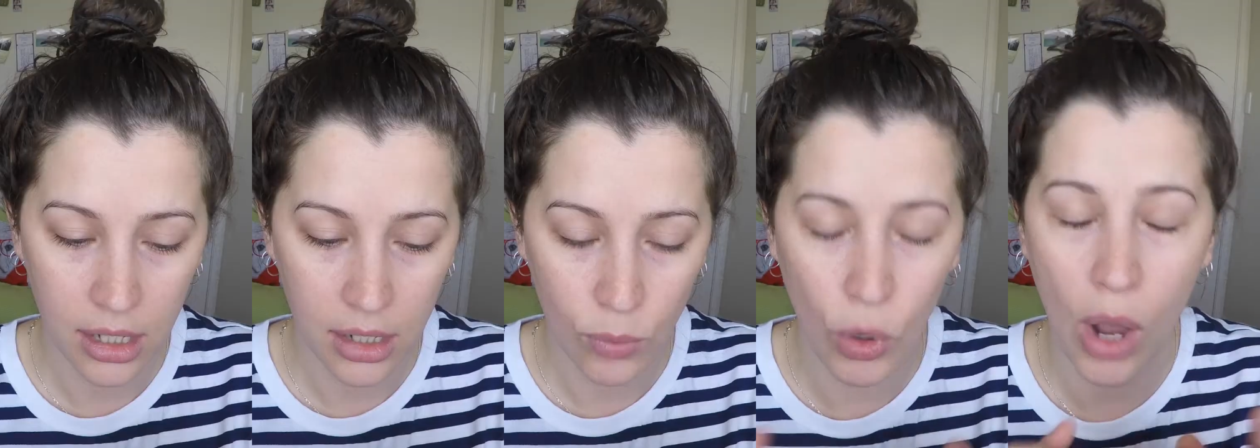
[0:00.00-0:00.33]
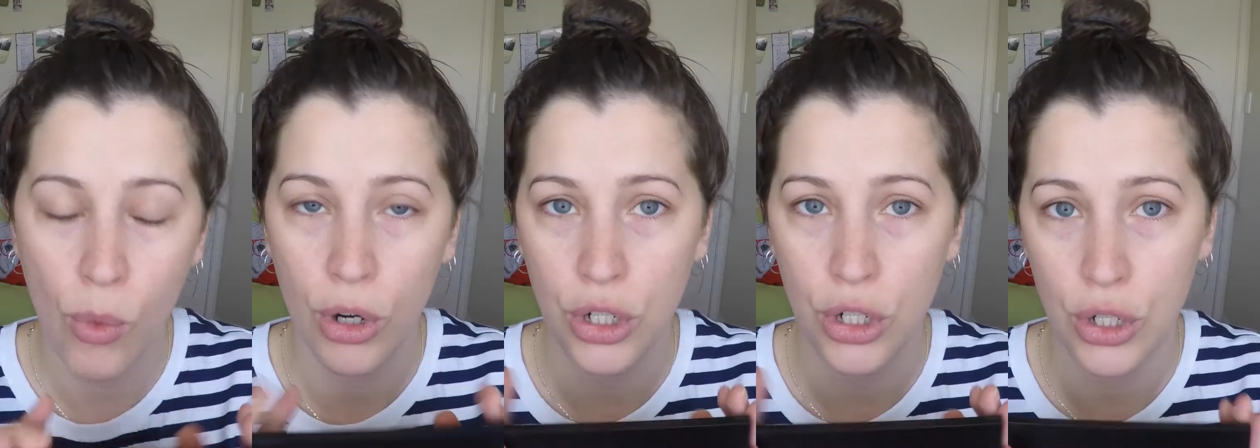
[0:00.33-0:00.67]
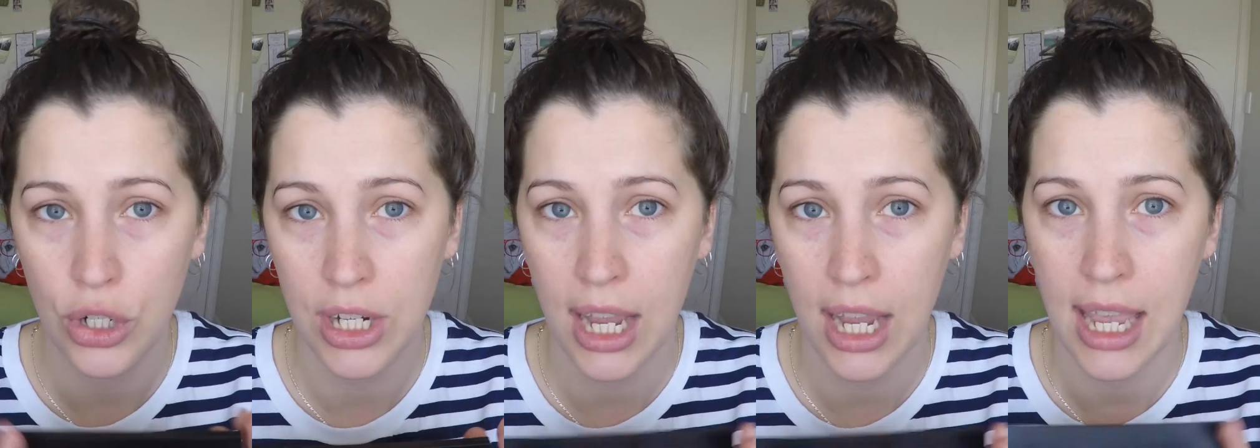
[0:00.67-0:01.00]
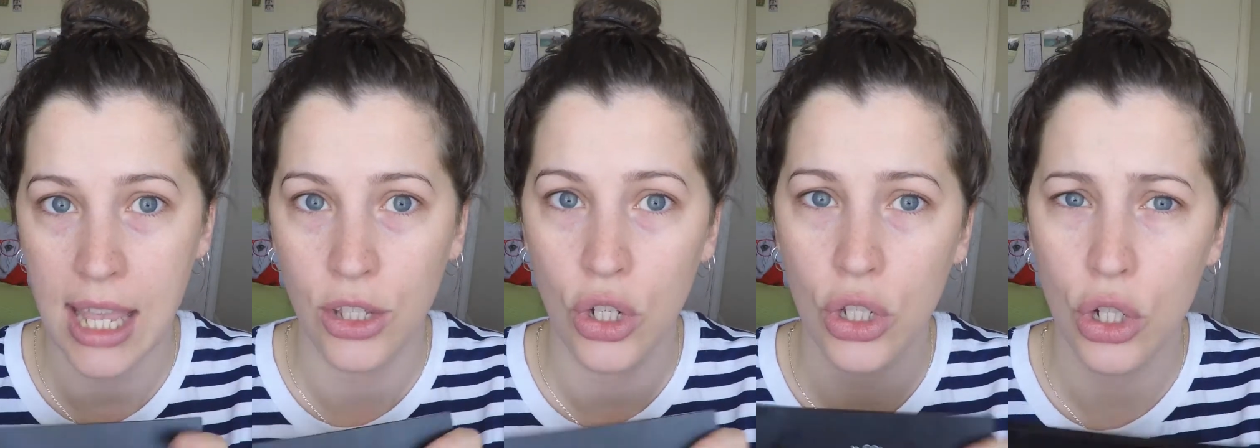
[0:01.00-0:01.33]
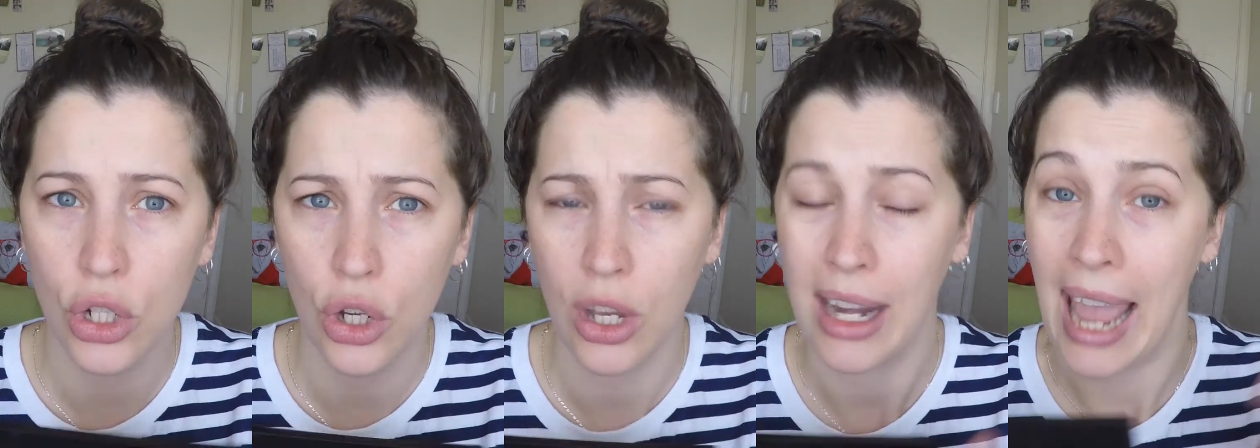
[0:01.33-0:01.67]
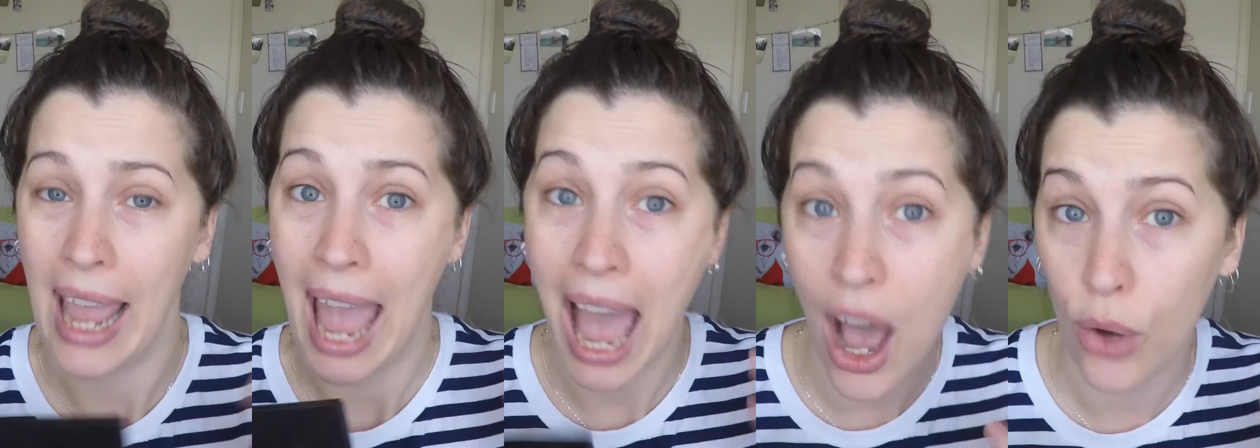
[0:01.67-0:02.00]
What I want to do today is just look at
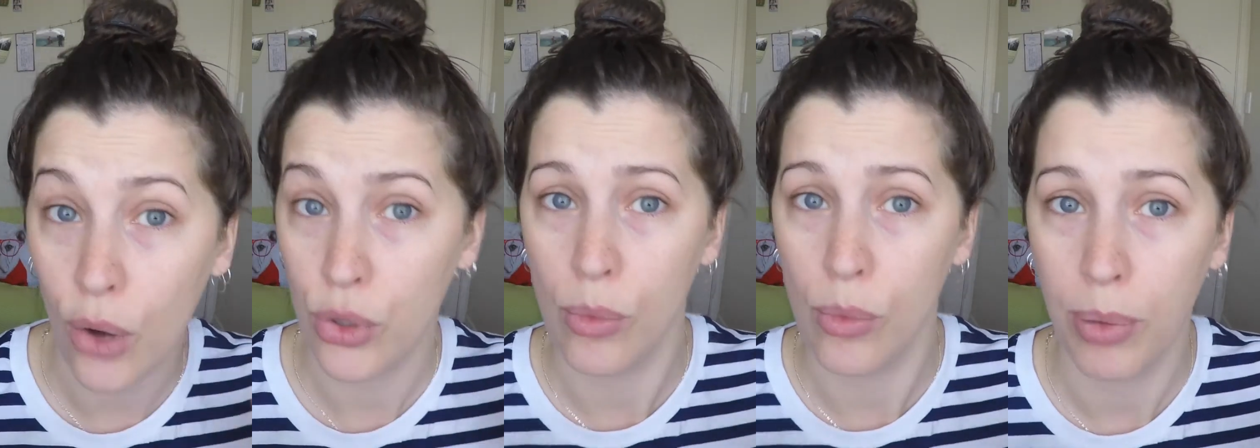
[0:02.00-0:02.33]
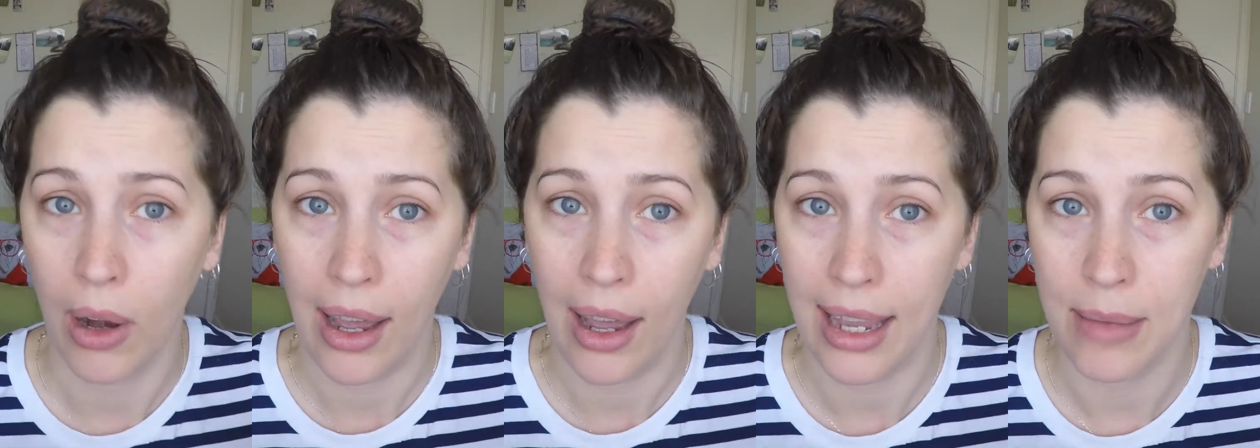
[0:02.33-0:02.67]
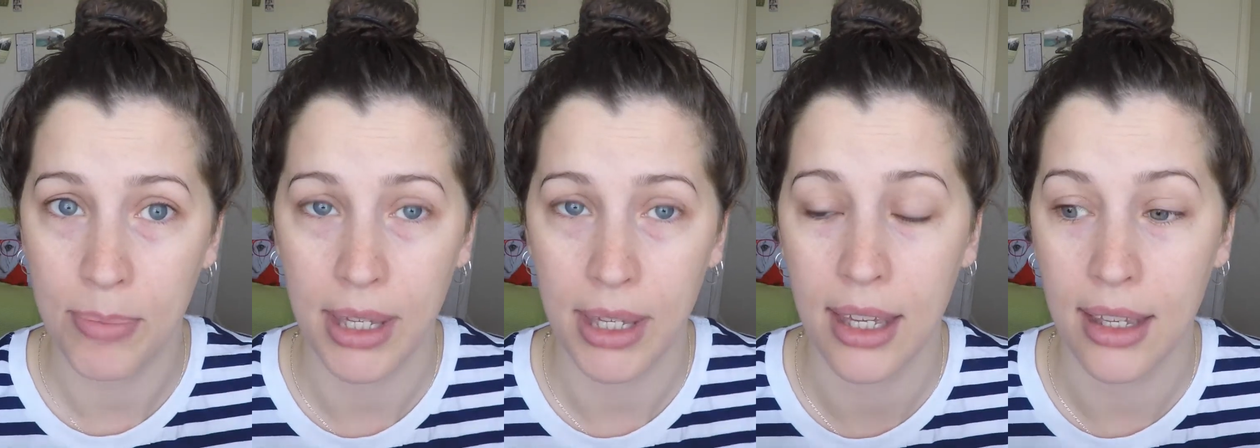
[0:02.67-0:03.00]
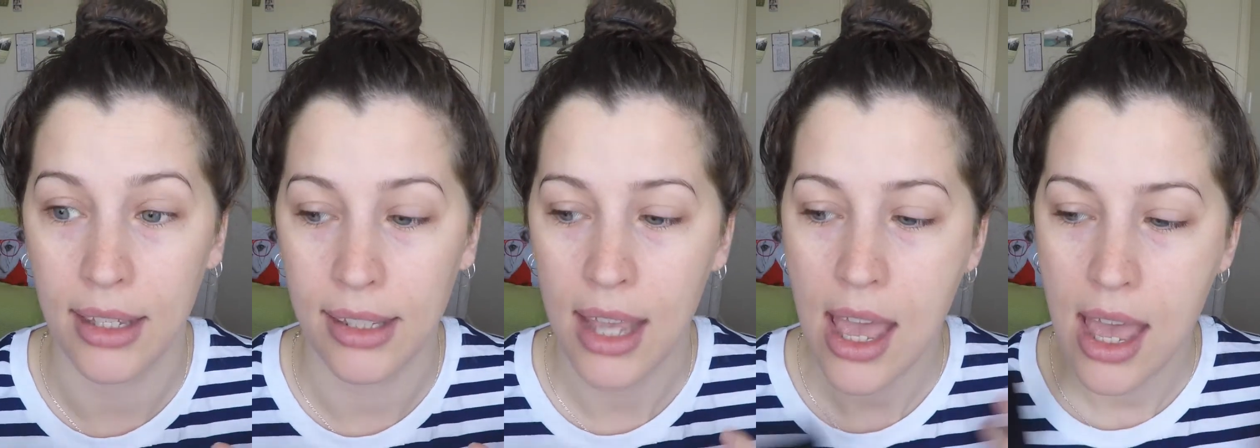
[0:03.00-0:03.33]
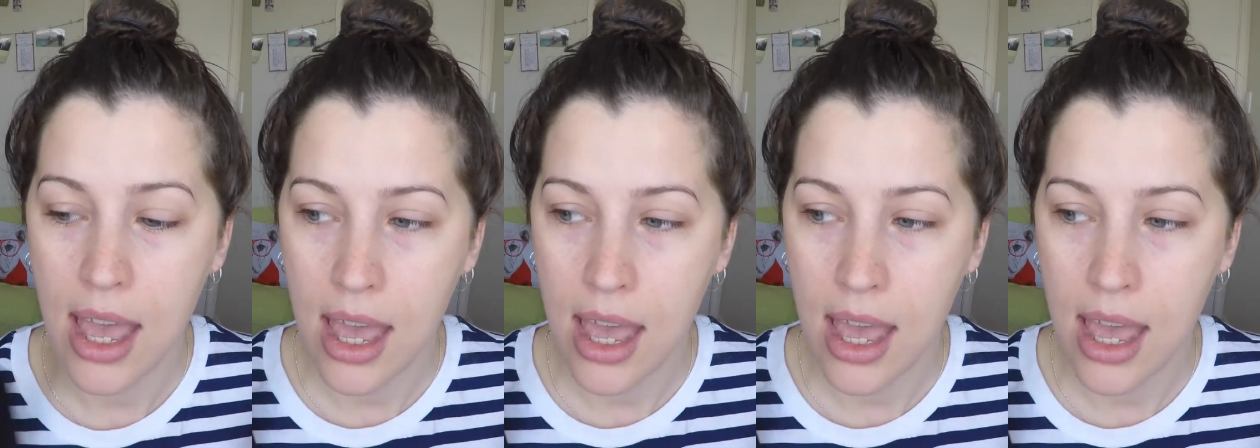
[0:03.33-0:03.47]
how you apply it, because